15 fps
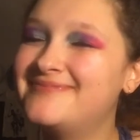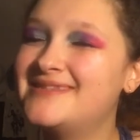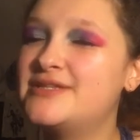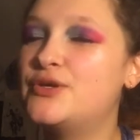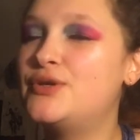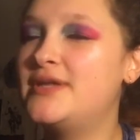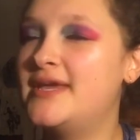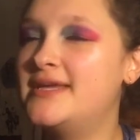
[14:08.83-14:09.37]

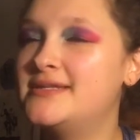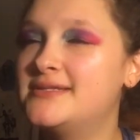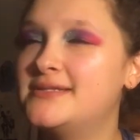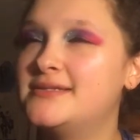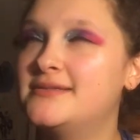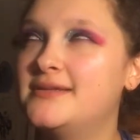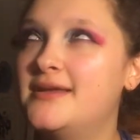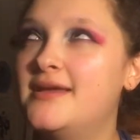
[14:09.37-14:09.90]
So yes,
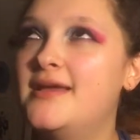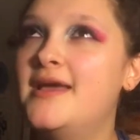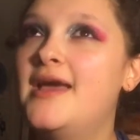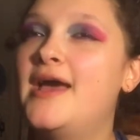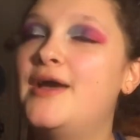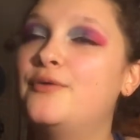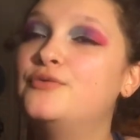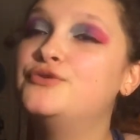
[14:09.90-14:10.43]

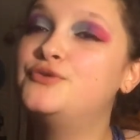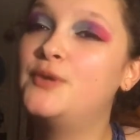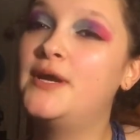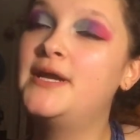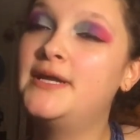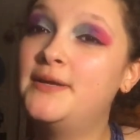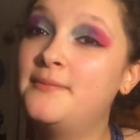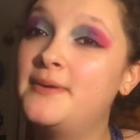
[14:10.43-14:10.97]
I will try
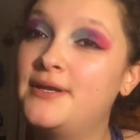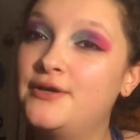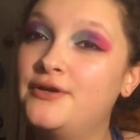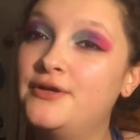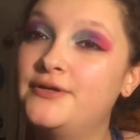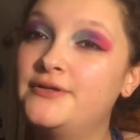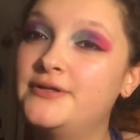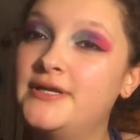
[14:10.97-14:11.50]
and get
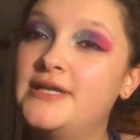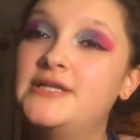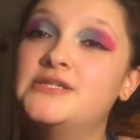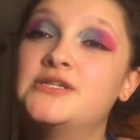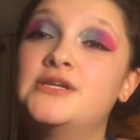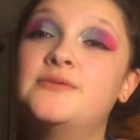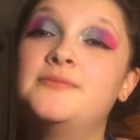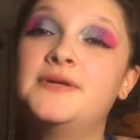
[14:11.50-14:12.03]
better. It is
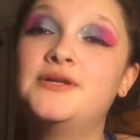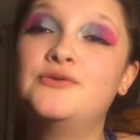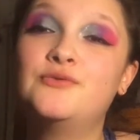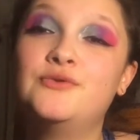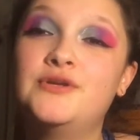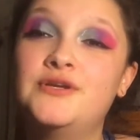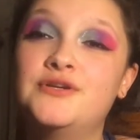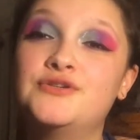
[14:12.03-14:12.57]
going to be a
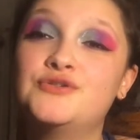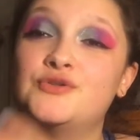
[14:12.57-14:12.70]
new year,